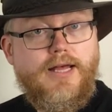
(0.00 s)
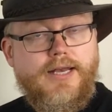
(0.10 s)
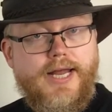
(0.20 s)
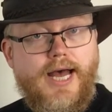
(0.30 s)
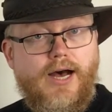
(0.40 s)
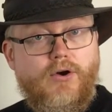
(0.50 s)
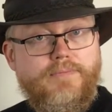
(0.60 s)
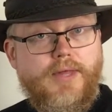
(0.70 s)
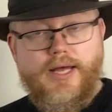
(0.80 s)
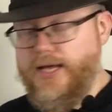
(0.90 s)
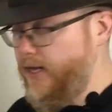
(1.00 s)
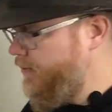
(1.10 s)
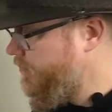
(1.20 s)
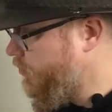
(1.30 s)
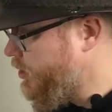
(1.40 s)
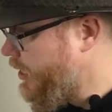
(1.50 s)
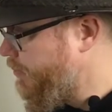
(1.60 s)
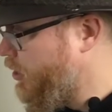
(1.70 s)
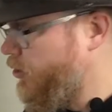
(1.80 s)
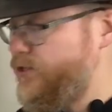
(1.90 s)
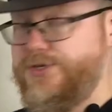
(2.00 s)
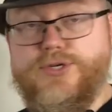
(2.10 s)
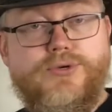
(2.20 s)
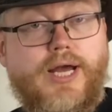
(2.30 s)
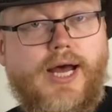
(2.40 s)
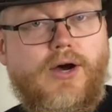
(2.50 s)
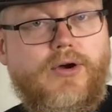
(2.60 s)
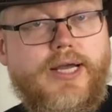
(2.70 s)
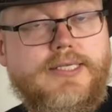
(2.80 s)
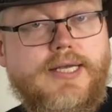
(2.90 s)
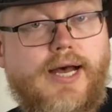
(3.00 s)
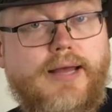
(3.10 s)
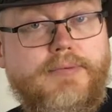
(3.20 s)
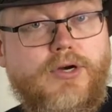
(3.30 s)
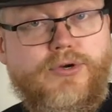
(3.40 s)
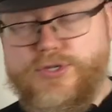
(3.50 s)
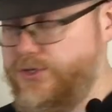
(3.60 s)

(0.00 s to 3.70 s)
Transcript: Now, what I'm going to do now is I'm going